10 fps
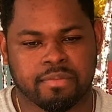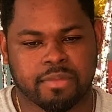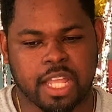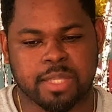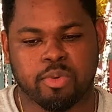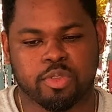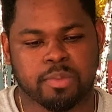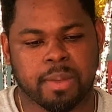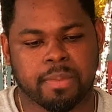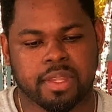had spoken to
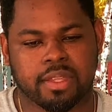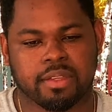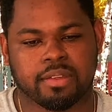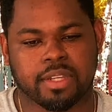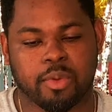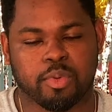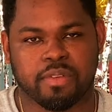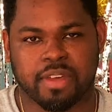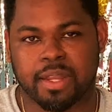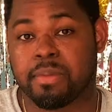my mother that we would
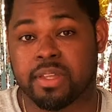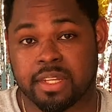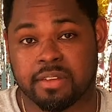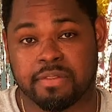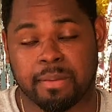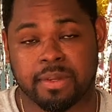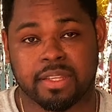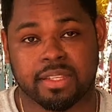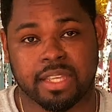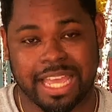have had a birth in the family this year,